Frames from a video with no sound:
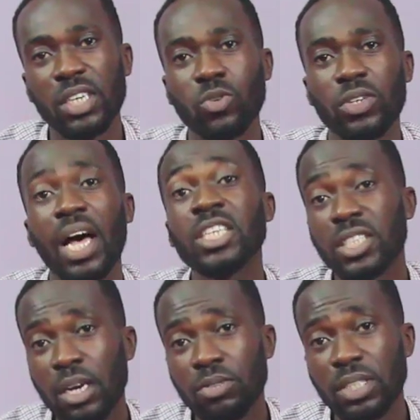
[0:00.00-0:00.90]
us on
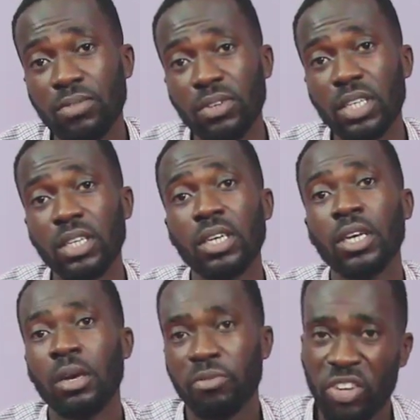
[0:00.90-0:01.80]
Ashtown TV,
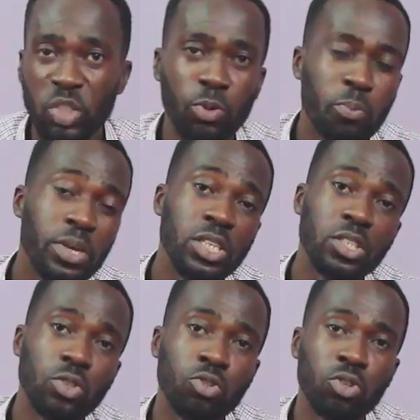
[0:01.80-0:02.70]
Facebook
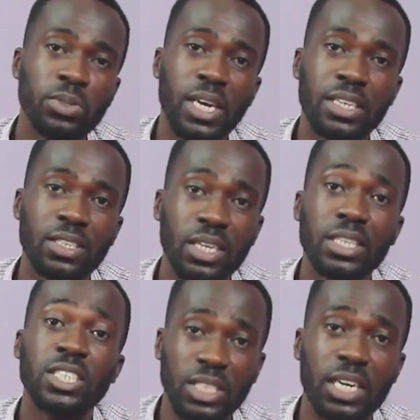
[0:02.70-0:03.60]
pages, YouTube channels,
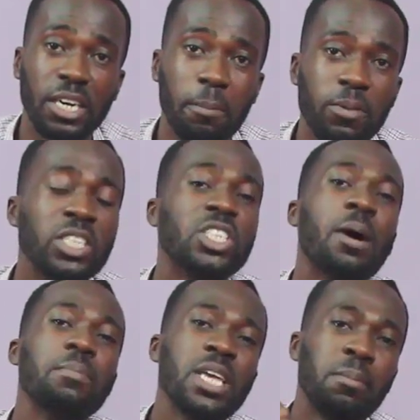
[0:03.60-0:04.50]
and Instagram. It
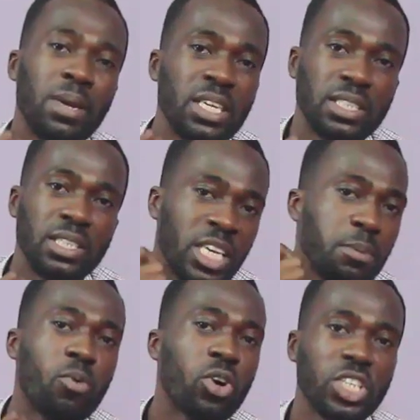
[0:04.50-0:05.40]
shall be a blessing.
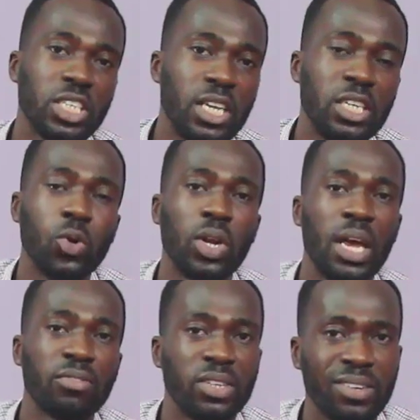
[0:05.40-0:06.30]
Keep watching, and your
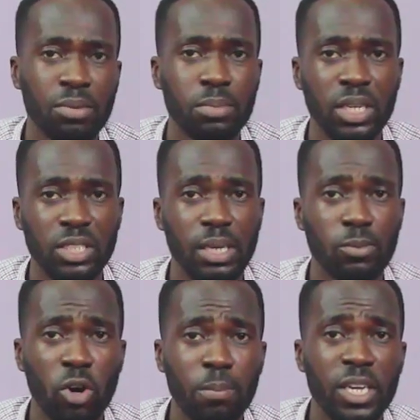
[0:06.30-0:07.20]
life will never be the
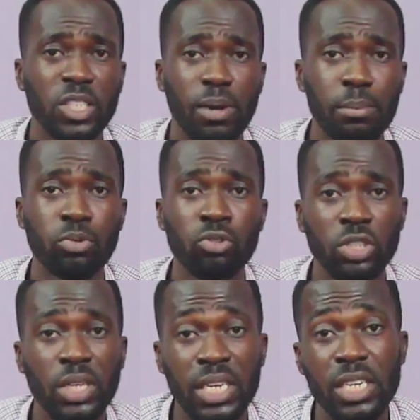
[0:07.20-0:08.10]
same. God bless my
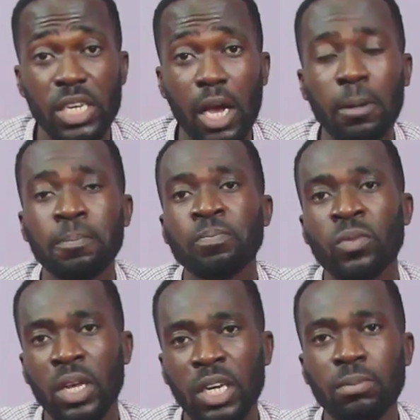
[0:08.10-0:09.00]
producer, India,
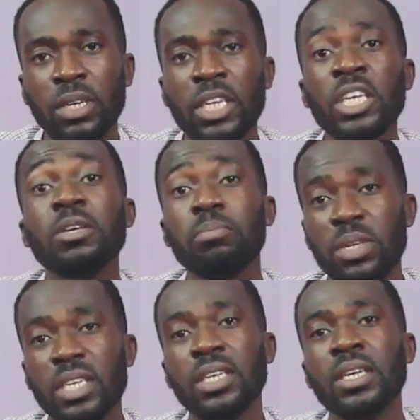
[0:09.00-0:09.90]
and may he
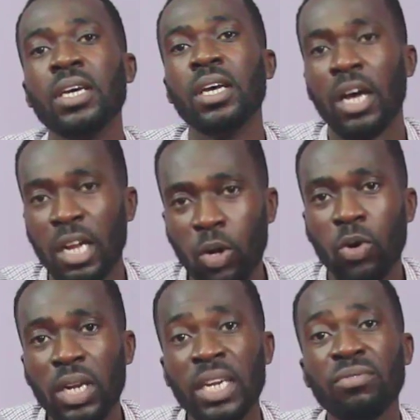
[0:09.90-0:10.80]
be a
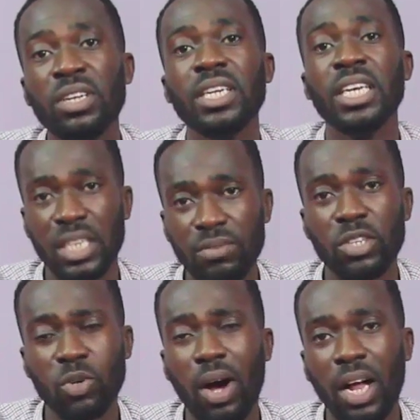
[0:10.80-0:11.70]
long-living
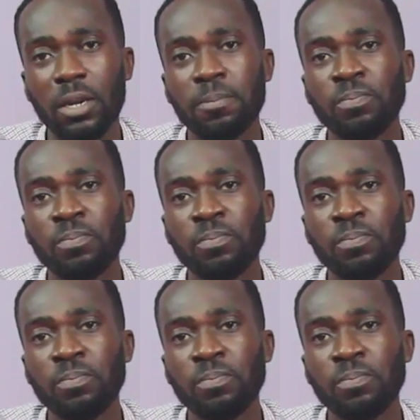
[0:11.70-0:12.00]
individual.